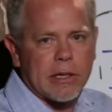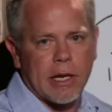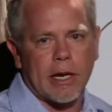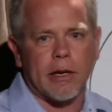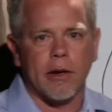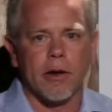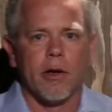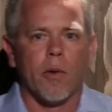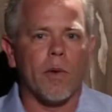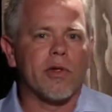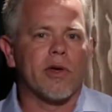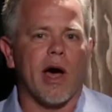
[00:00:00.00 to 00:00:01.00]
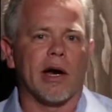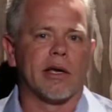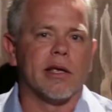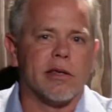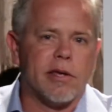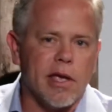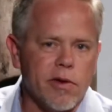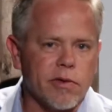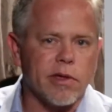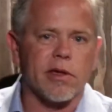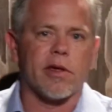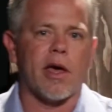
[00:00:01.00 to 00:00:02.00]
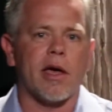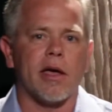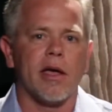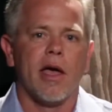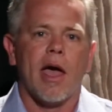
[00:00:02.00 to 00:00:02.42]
land, which God continues to say